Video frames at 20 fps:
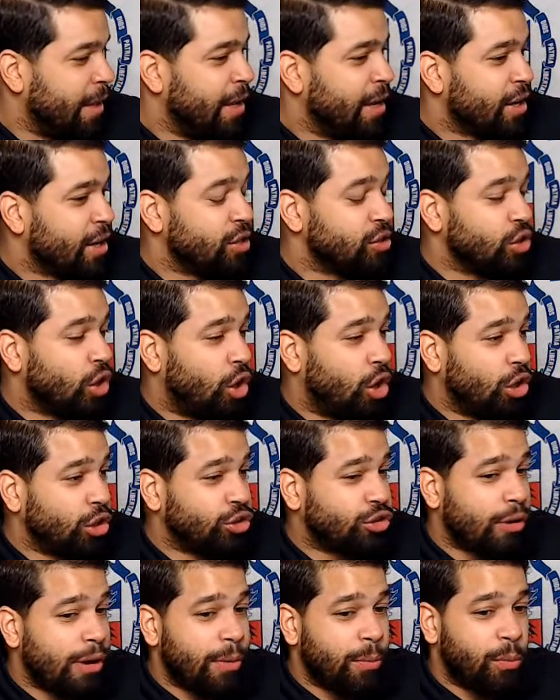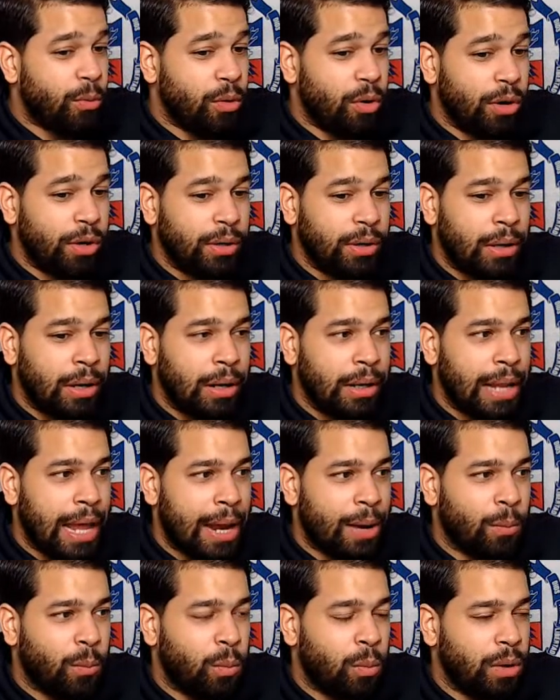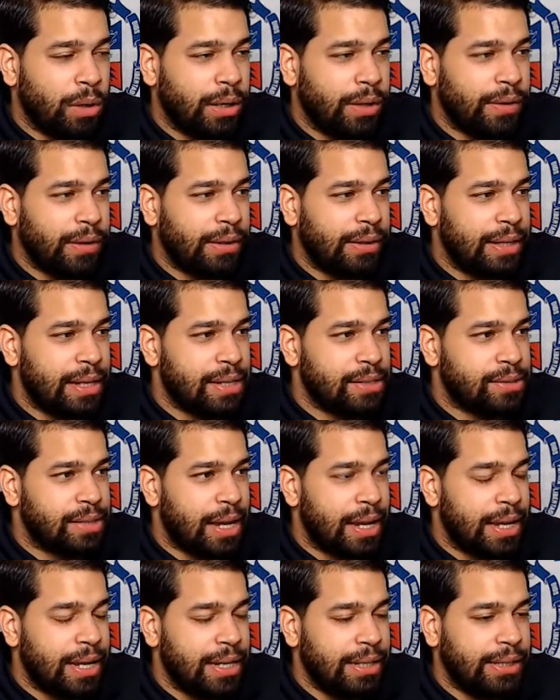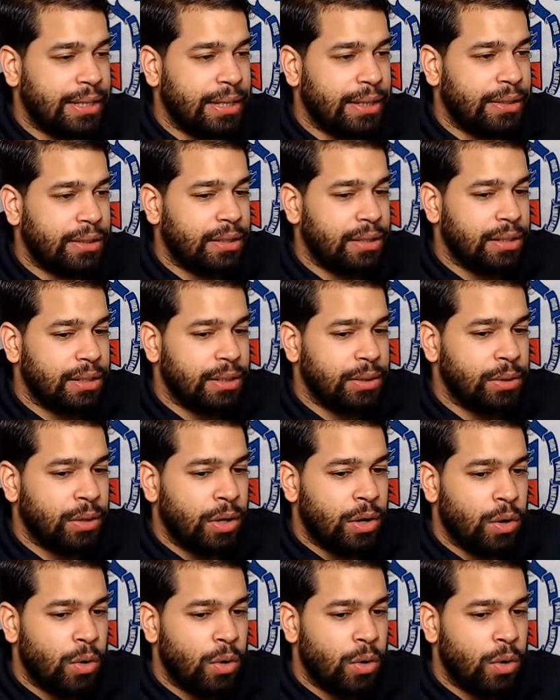Because Andre Ward, like, one of the things that he did good